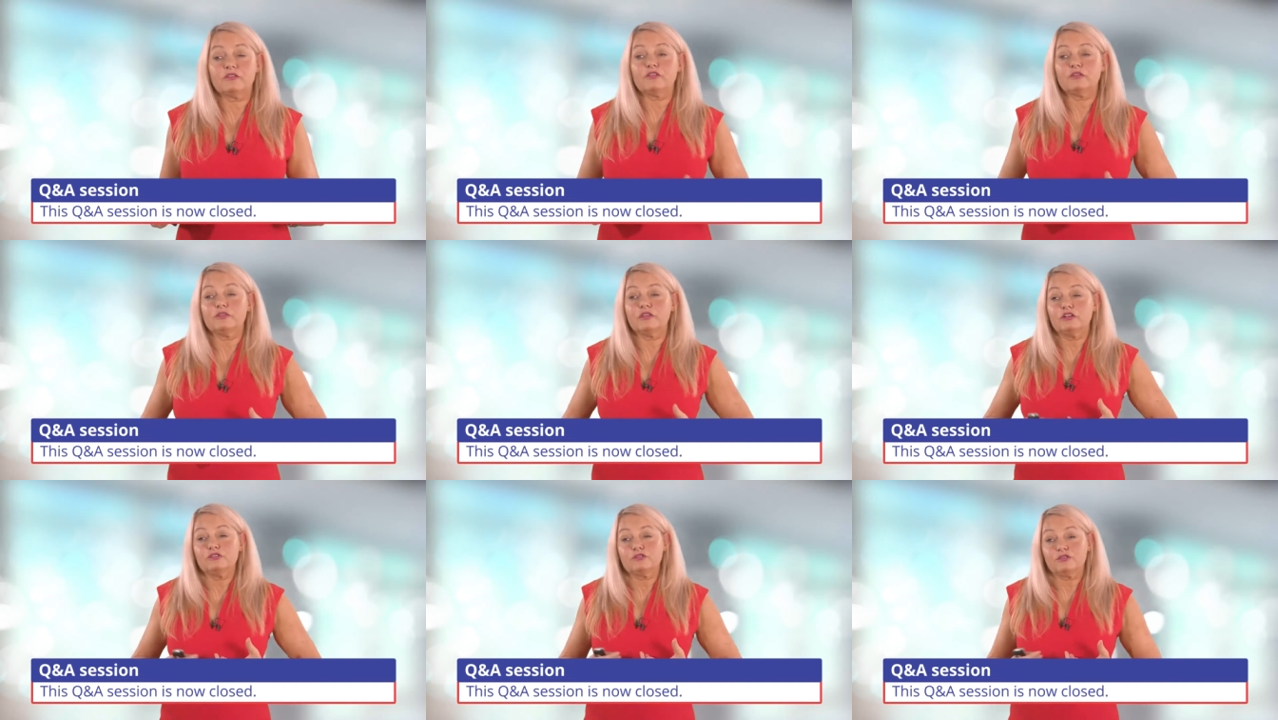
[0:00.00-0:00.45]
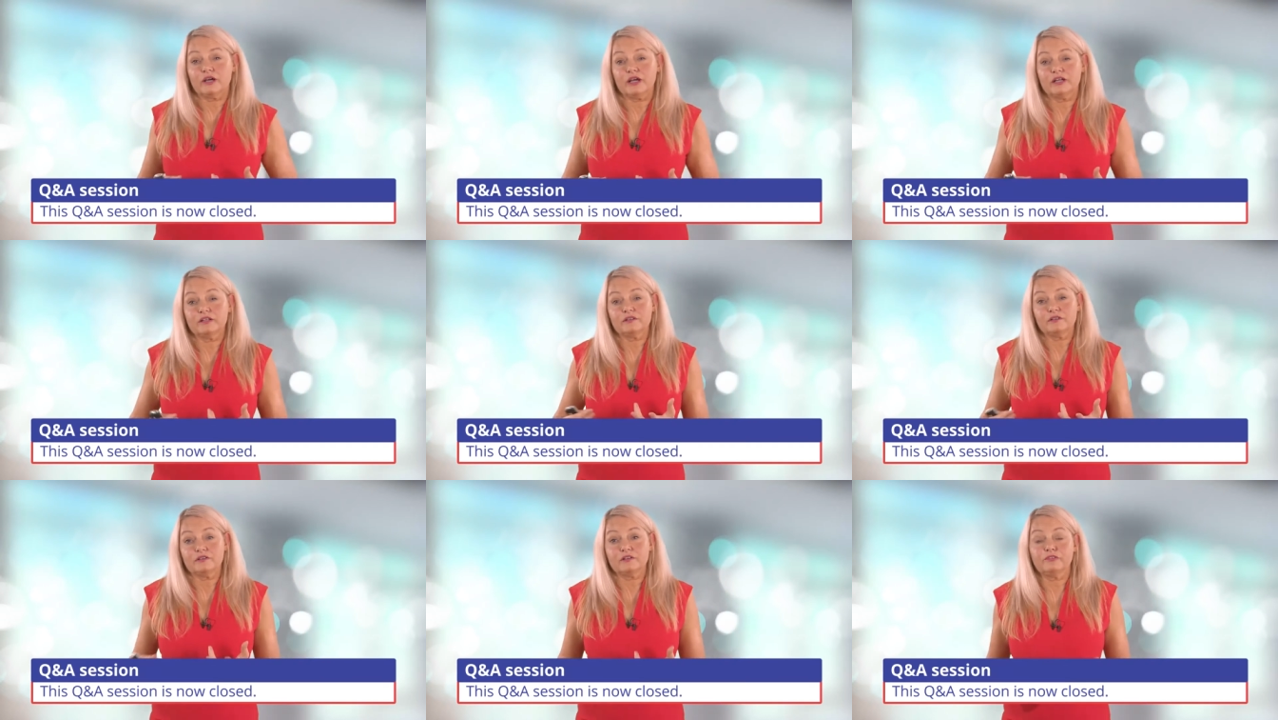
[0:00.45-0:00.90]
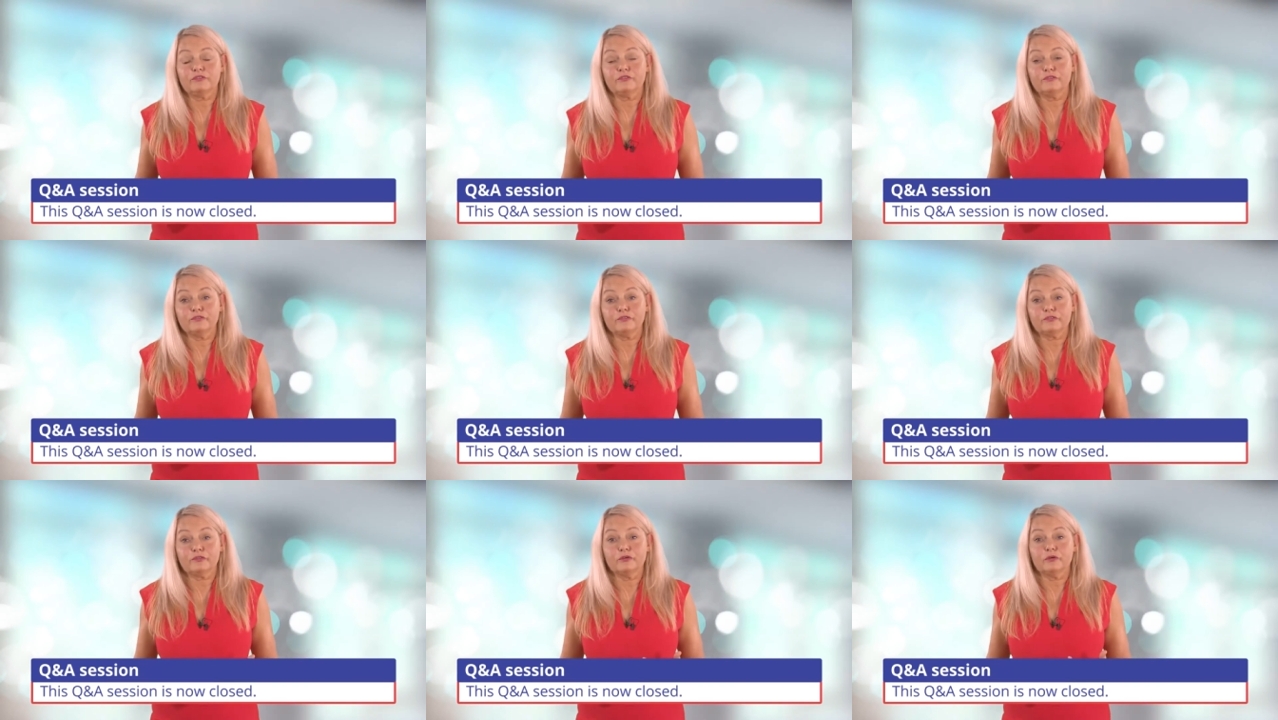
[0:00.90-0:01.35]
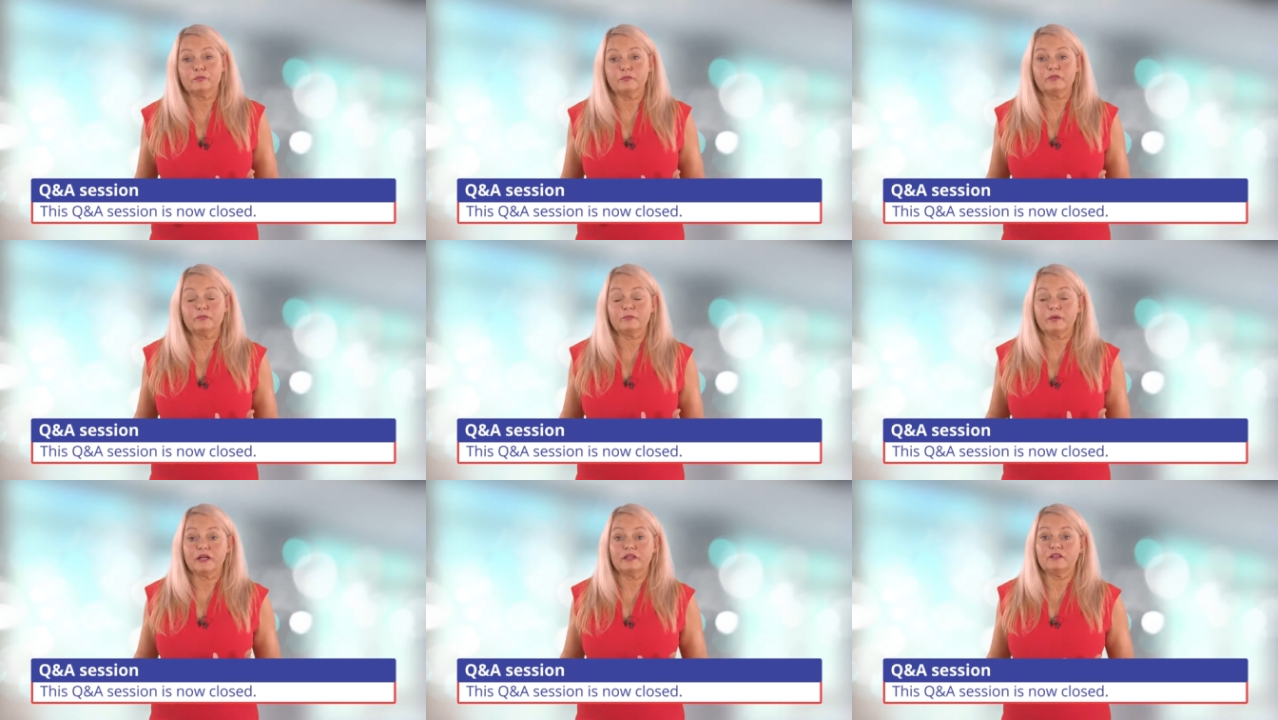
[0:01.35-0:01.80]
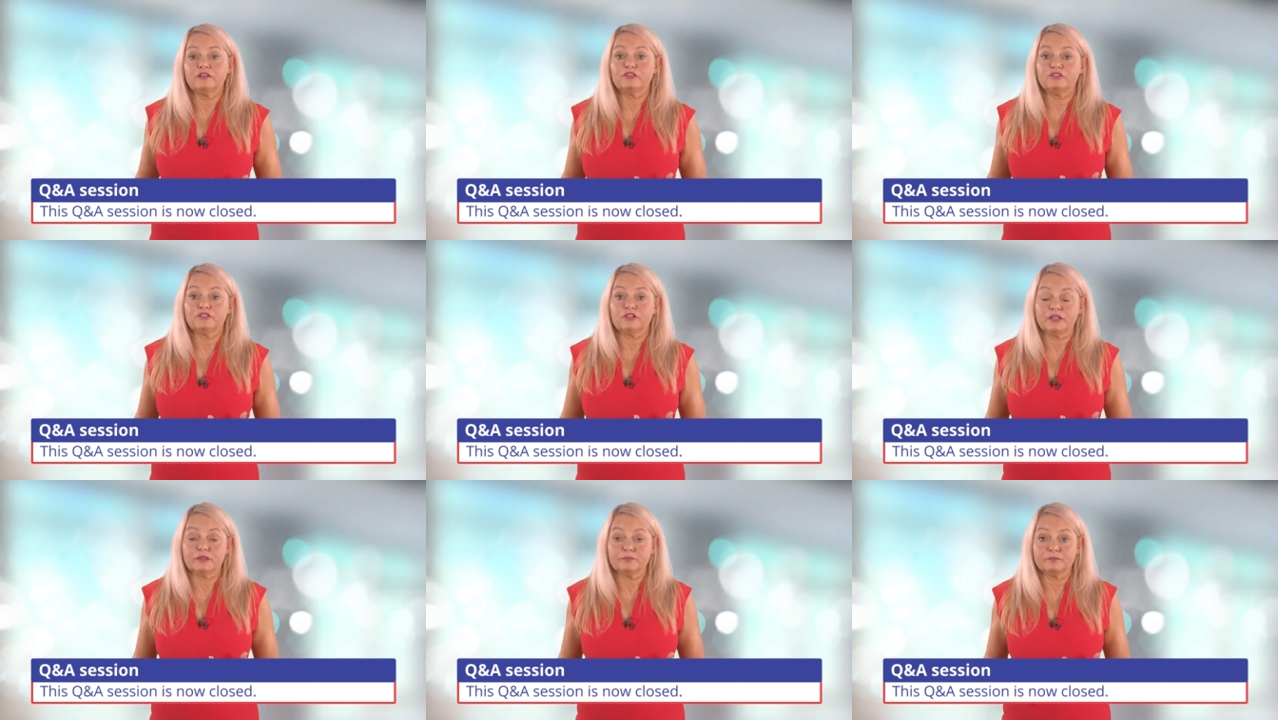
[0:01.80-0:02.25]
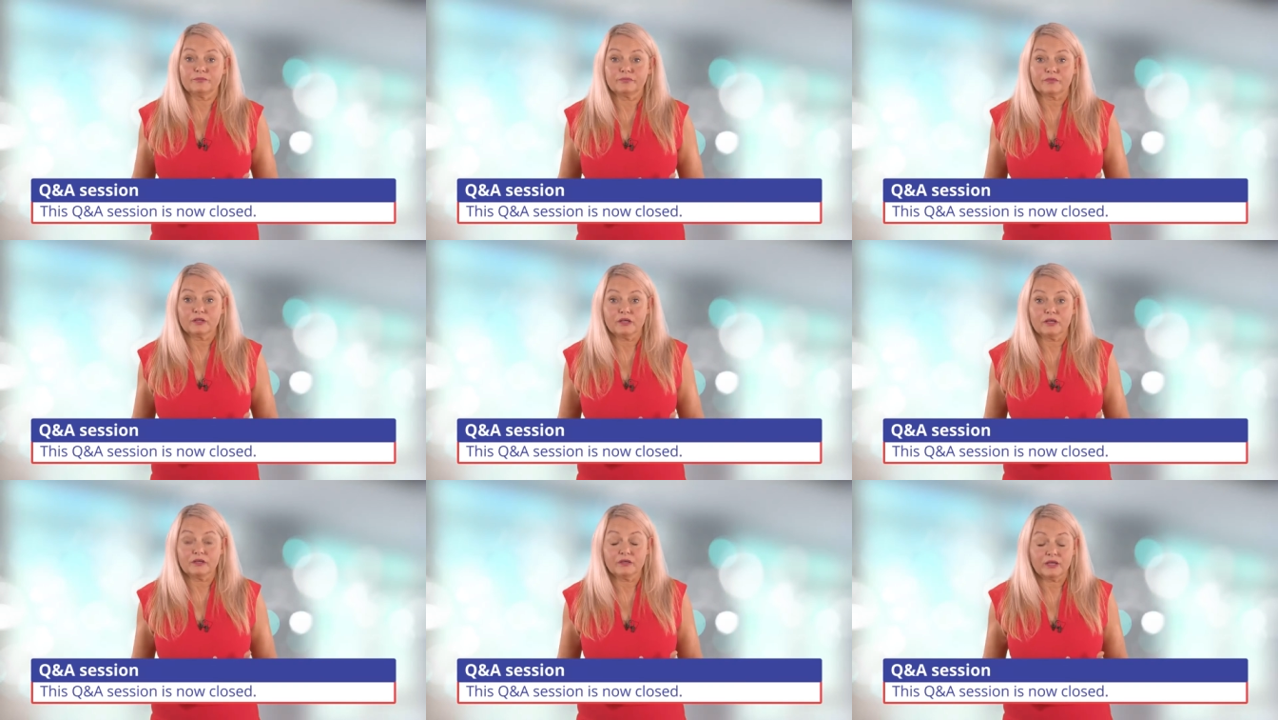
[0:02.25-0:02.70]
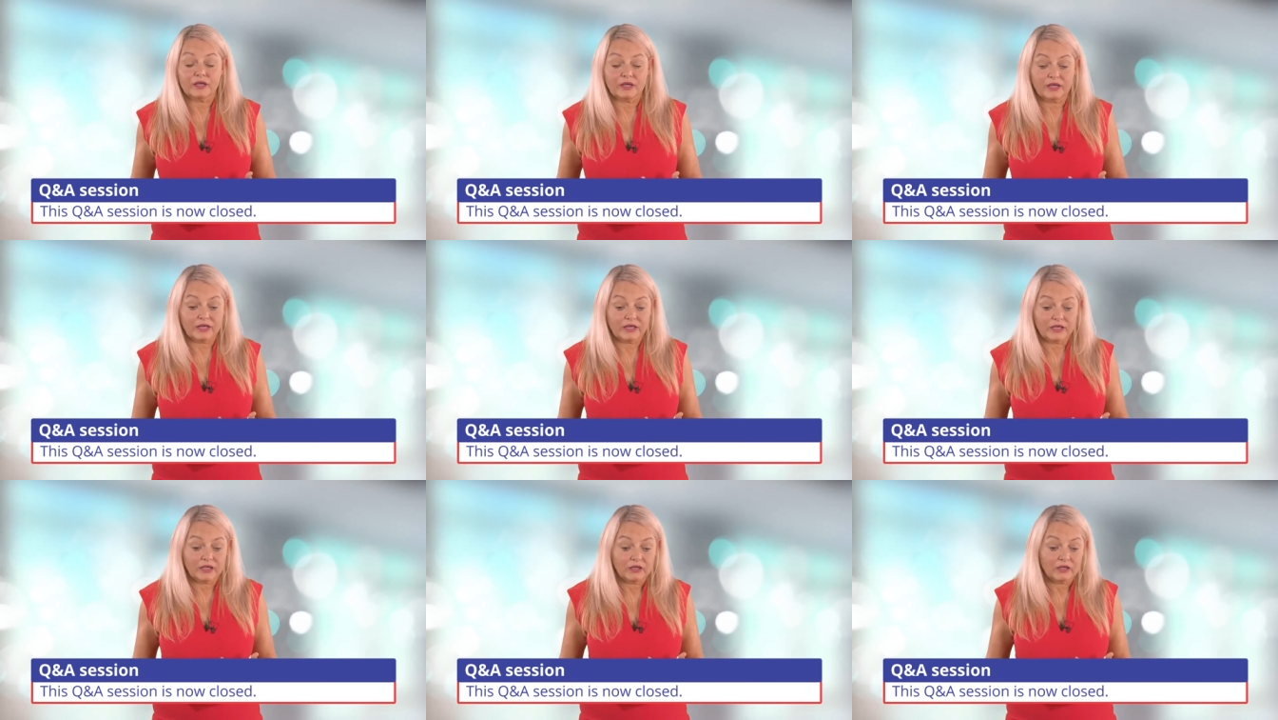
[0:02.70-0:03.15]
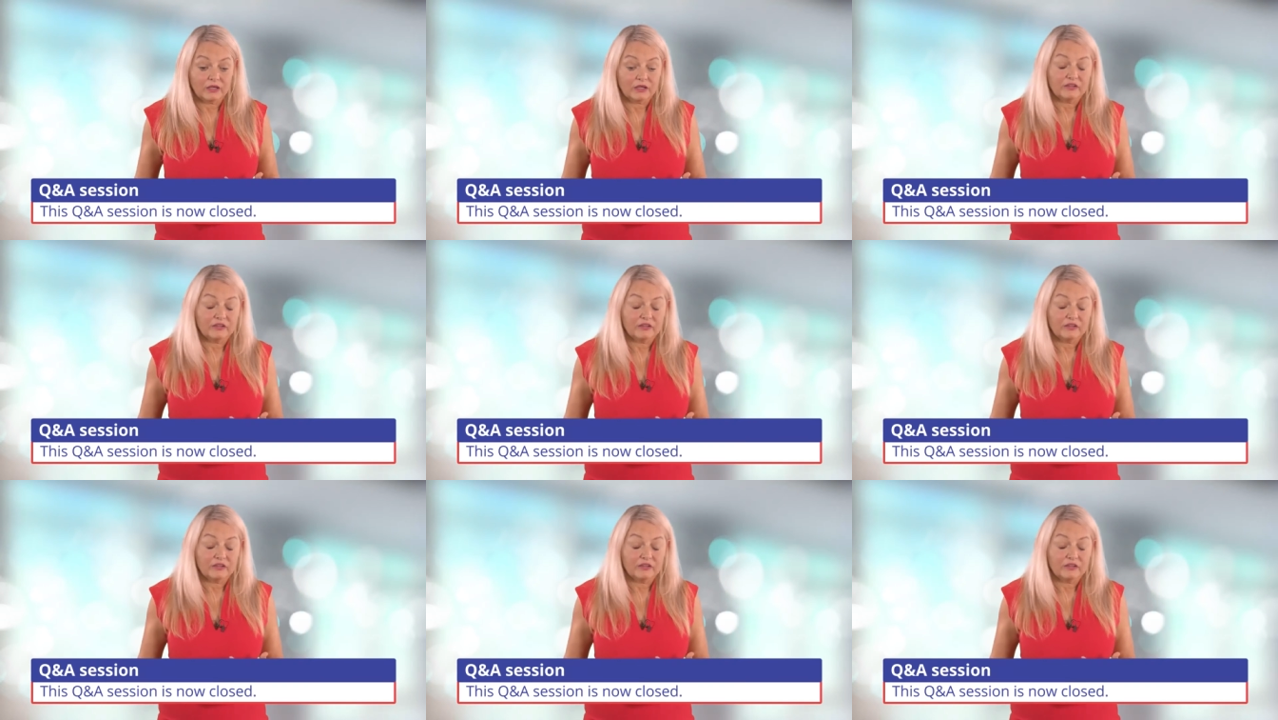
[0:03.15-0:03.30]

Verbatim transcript: so they tried a different form of bandaging, okay?